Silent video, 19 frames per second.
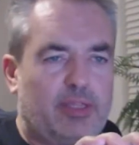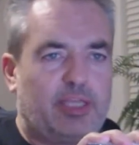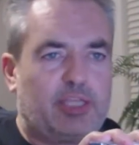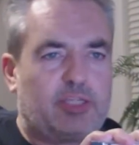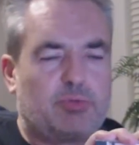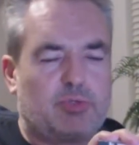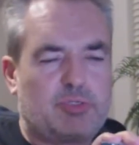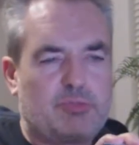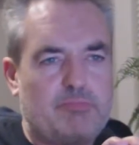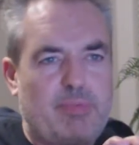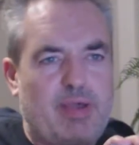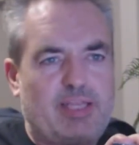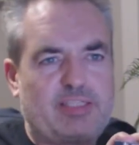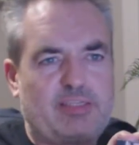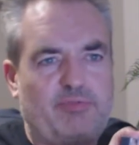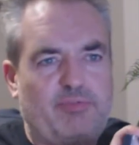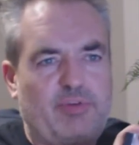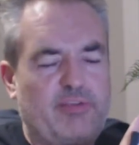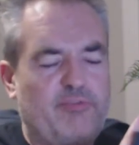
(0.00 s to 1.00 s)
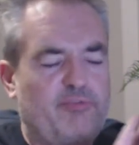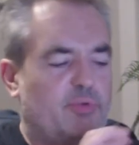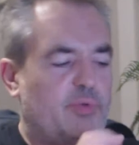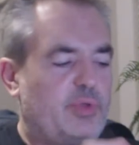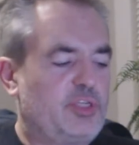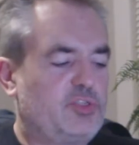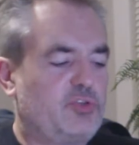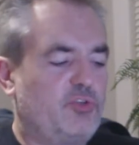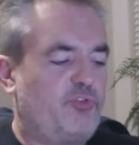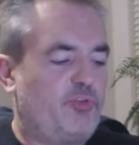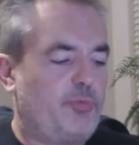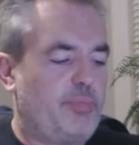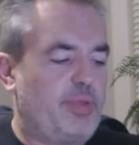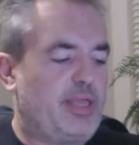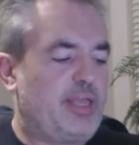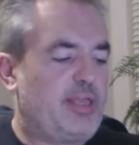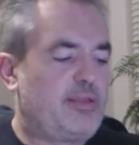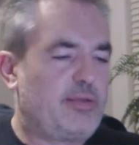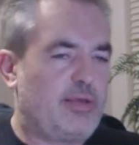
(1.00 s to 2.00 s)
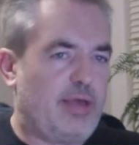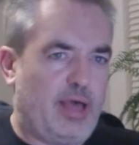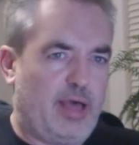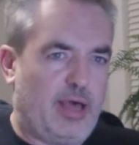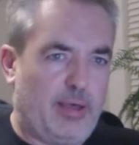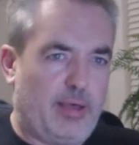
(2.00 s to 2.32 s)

This was massively influential for me.